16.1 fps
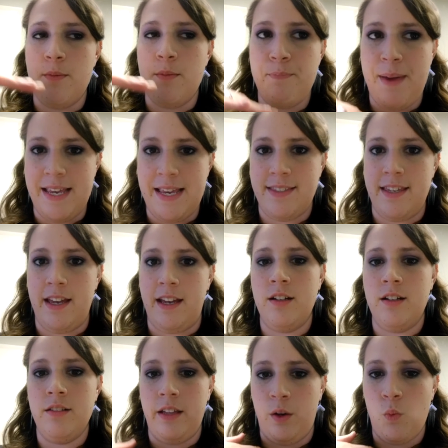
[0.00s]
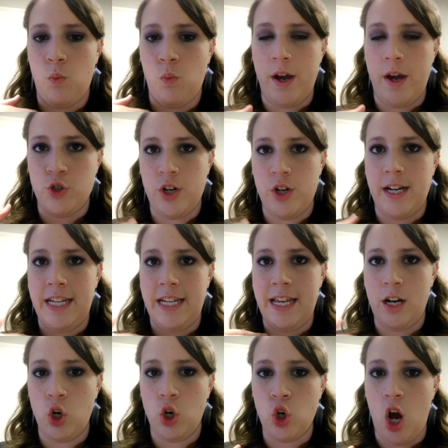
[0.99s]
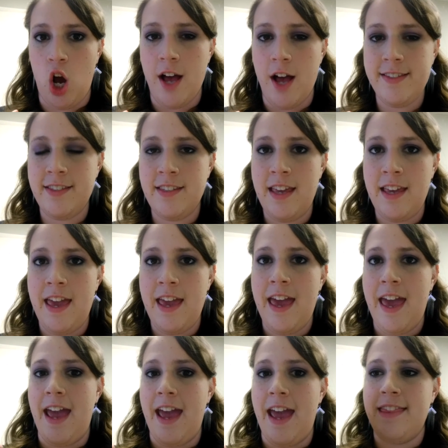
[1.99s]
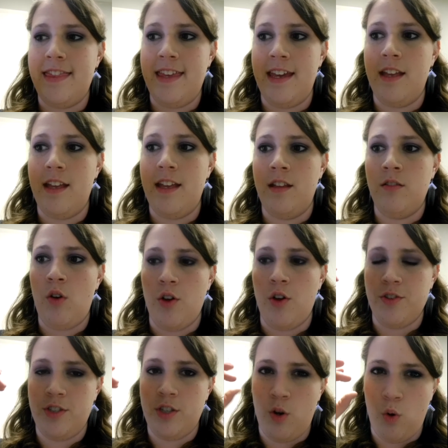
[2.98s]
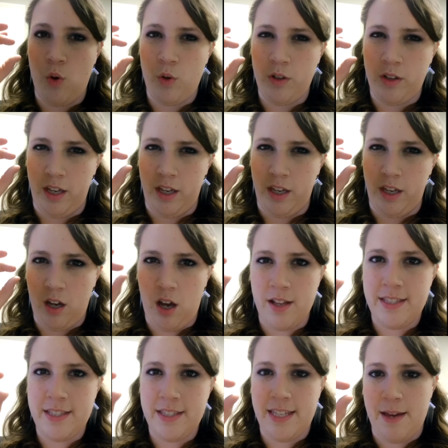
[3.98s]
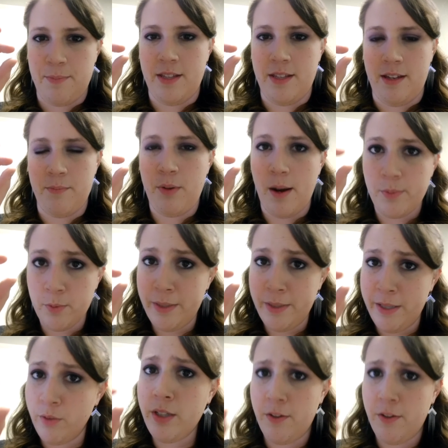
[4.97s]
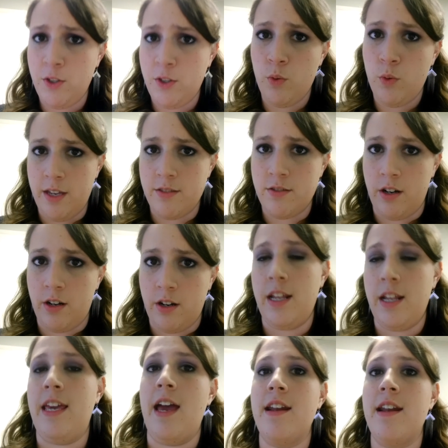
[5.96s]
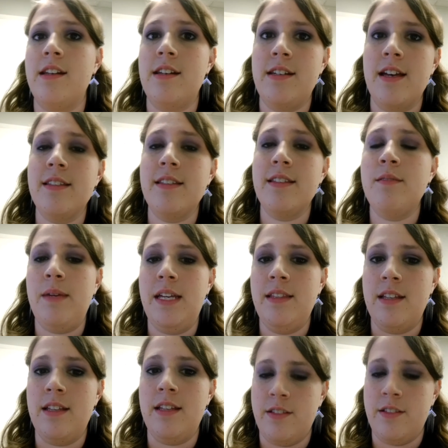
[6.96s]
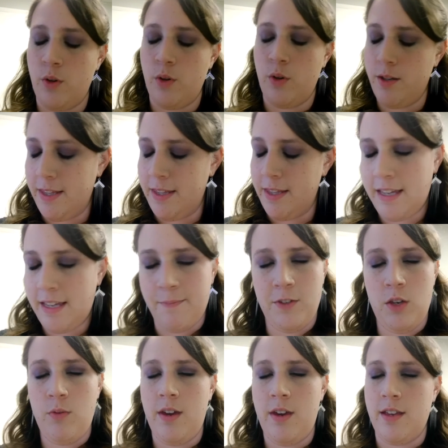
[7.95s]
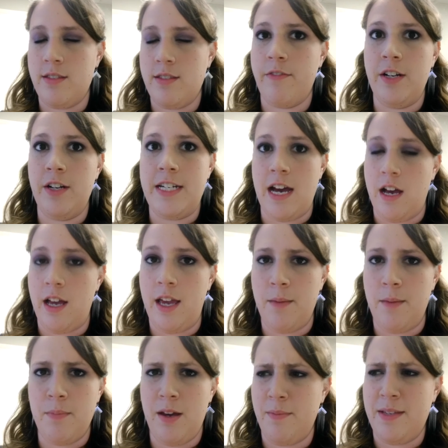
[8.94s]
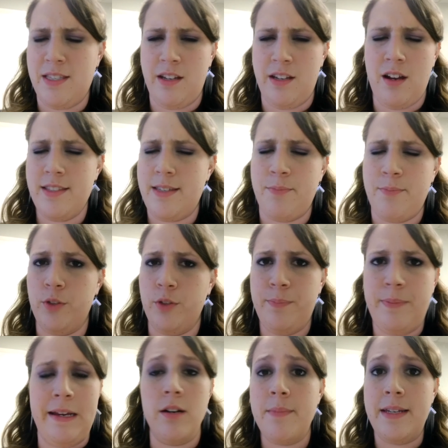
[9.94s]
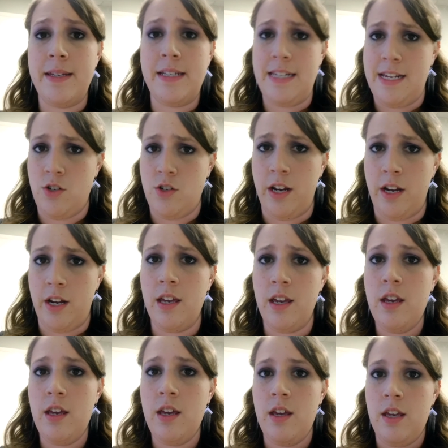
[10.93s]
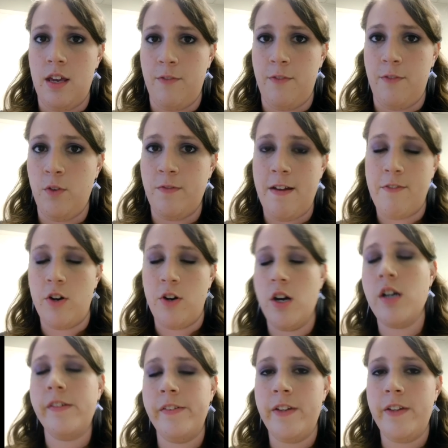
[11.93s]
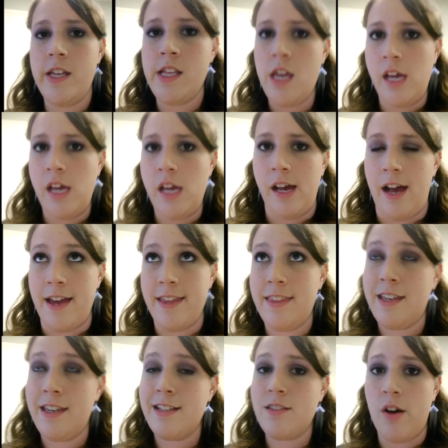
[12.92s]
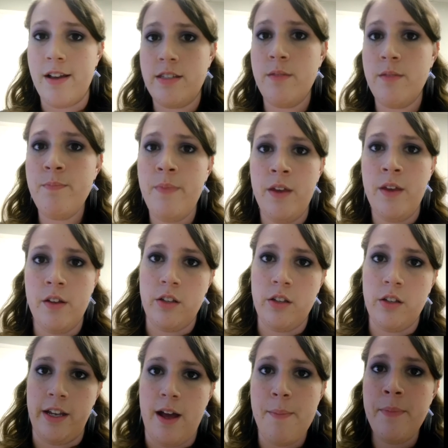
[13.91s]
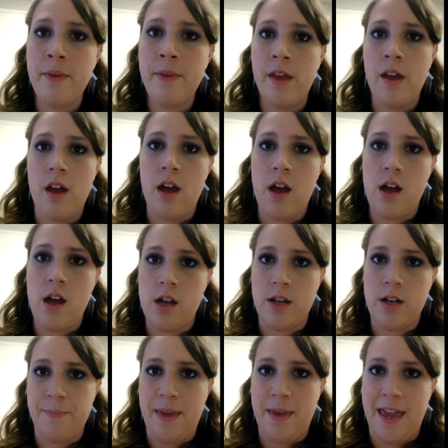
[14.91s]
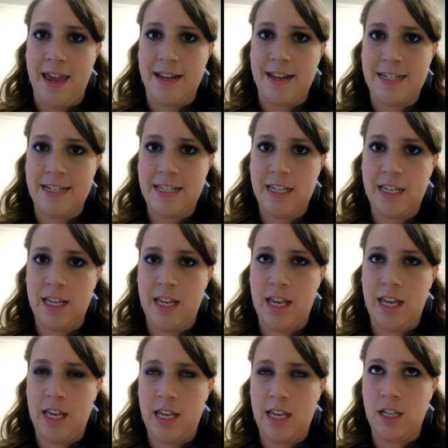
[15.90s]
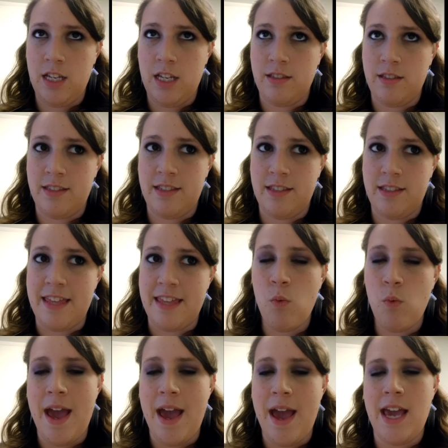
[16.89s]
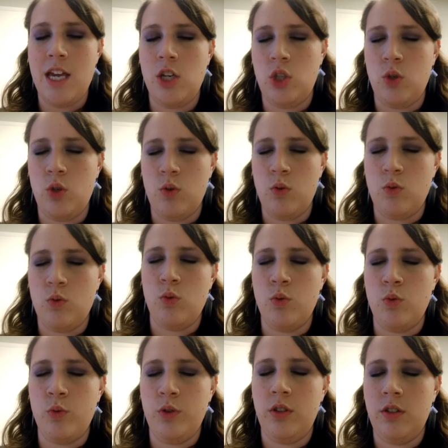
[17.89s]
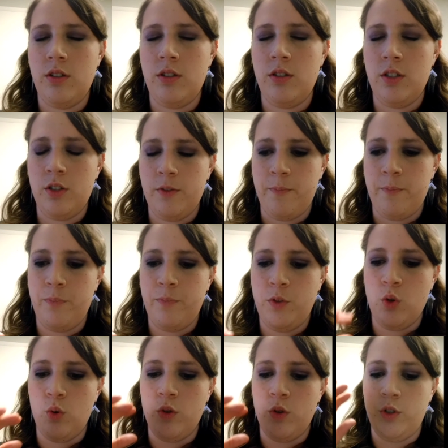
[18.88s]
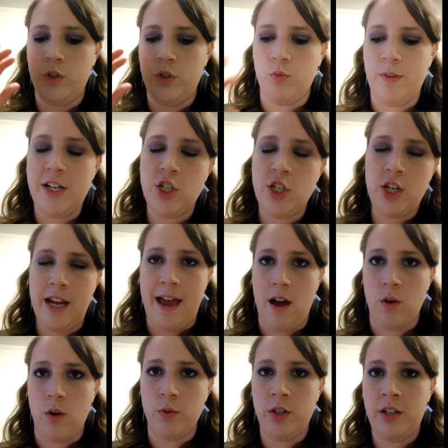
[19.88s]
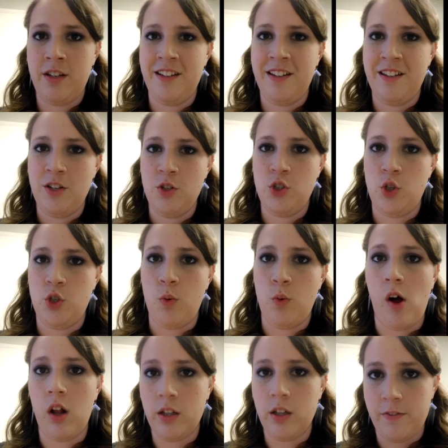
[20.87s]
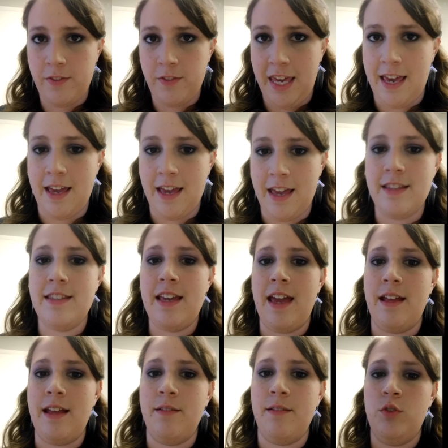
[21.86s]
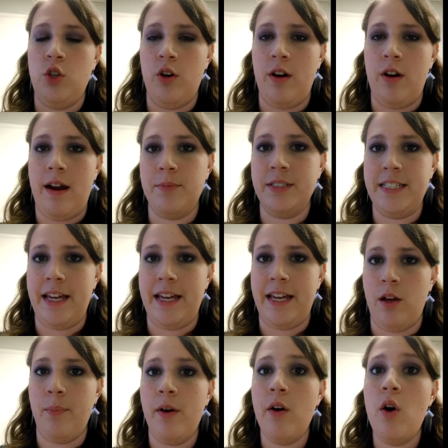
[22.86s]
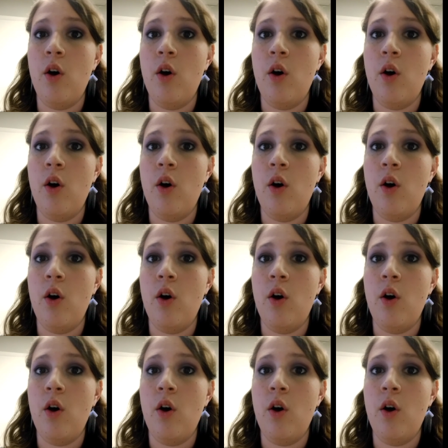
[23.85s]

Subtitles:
basic, like what you're trying to get across, and then also like a concept that probably only a few kids are going to get. And it doesn't mean that it's going to be the same few kids every time. It's a concept called pyramid teaching. If you've never heard of it, I think it's awesome. Look it up. And that way you're reaching out to all of the kids, and you're able to help